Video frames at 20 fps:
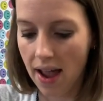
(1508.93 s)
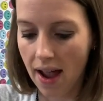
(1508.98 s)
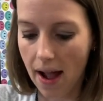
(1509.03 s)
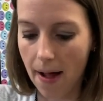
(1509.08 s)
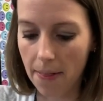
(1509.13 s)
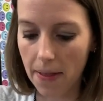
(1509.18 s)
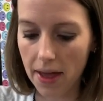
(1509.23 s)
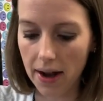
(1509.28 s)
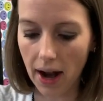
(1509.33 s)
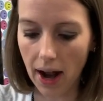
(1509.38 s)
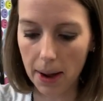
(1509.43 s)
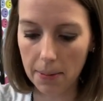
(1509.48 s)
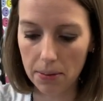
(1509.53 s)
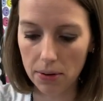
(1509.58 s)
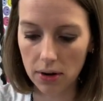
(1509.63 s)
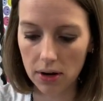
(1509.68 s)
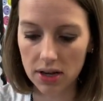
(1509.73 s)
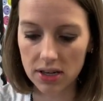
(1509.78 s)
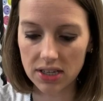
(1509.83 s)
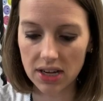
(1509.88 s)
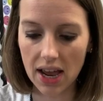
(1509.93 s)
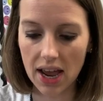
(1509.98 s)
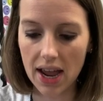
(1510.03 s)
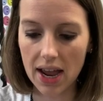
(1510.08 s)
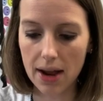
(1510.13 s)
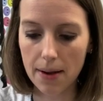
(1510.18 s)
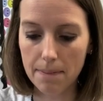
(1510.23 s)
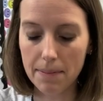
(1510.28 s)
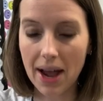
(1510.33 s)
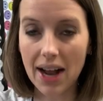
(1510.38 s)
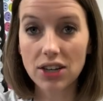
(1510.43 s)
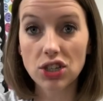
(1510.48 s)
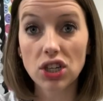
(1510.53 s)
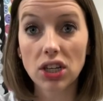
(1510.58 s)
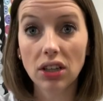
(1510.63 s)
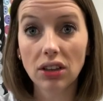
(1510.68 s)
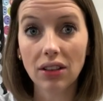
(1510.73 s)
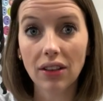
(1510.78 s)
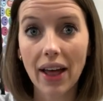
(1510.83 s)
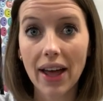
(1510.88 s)
And then I put a
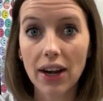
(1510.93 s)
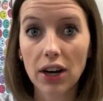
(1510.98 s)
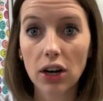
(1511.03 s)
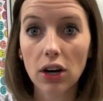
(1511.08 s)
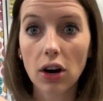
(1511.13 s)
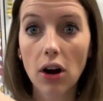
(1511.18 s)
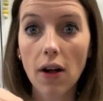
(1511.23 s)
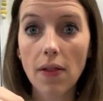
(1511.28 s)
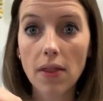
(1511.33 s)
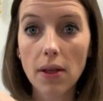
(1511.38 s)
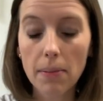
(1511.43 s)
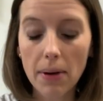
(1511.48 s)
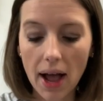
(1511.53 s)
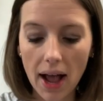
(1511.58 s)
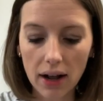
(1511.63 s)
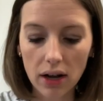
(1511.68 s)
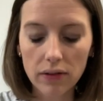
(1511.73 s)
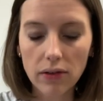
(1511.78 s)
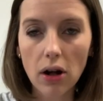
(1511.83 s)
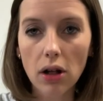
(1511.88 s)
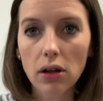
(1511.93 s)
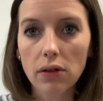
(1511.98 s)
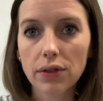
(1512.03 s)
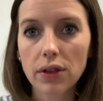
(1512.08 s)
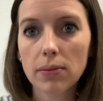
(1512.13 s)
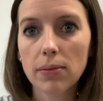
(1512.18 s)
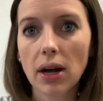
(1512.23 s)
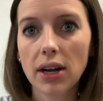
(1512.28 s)
matching letter on the back of all of them.